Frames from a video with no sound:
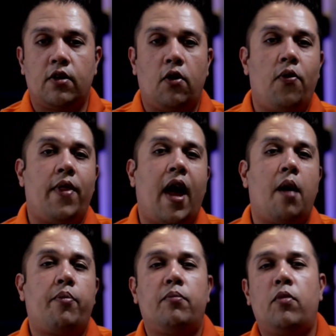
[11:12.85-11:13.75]
So they
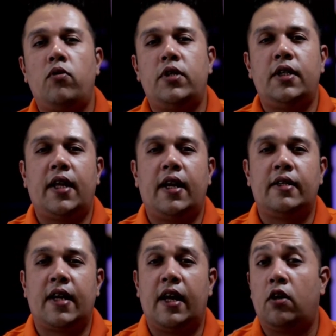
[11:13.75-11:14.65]
are promoting that
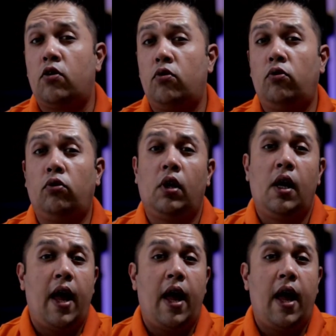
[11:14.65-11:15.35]
it's getting cool,